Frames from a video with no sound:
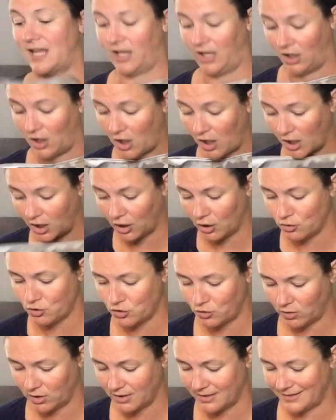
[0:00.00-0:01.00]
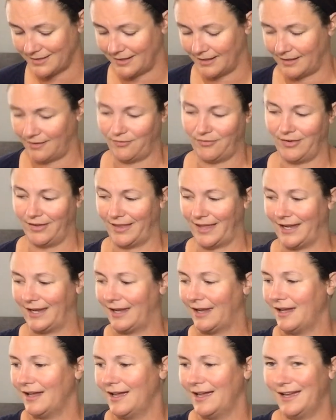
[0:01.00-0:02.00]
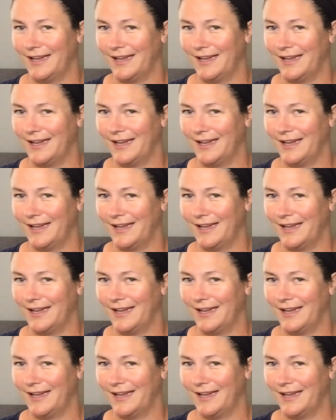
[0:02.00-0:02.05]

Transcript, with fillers: selling cargo shorts and I feel like